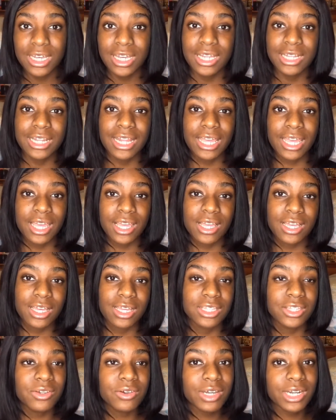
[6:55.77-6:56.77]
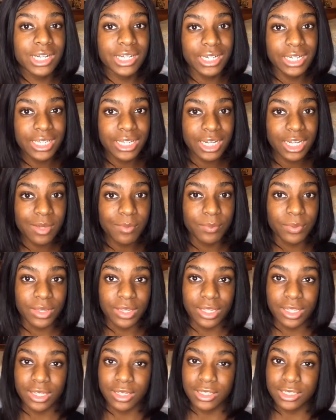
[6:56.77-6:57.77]
Like, you're gonna need it,
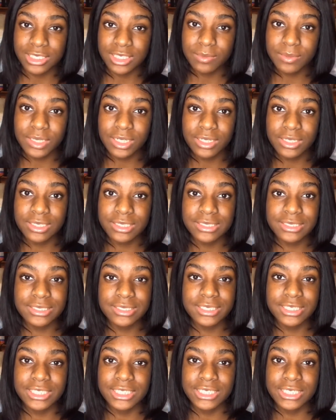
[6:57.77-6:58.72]
but to be honest,